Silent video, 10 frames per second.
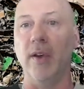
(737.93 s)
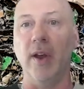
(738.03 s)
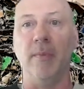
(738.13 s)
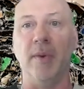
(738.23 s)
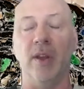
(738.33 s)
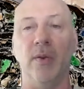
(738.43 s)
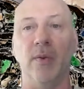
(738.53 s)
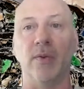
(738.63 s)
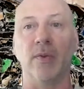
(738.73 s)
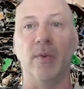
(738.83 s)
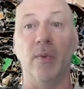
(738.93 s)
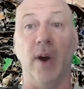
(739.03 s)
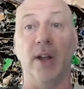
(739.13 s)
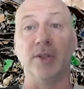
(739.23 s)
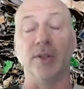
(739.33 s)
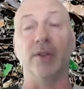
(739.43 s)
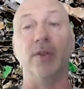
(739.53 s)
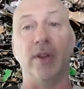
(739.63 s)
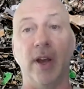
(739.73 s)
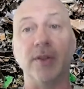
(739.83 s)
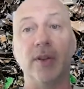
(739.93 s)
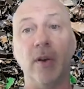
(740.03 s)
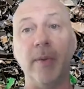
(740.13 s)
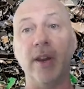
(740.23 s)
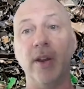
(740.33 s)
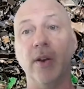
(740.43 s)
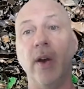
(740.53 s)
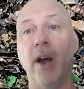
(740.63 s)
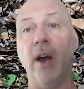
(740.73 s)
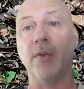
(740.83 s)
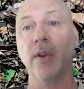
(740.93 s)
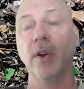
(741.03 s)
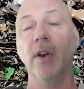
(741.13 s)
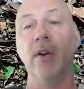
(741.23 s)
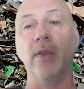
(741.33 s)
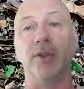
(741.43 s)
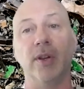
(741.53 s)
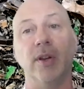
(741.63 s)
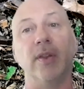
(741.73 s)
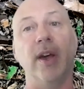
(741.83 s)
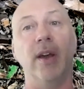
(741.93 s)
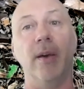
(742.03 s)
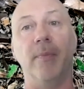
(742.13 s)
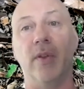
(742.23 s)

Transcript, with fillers: anybody who watches this, who doesn't know about Hero House, they should look that up.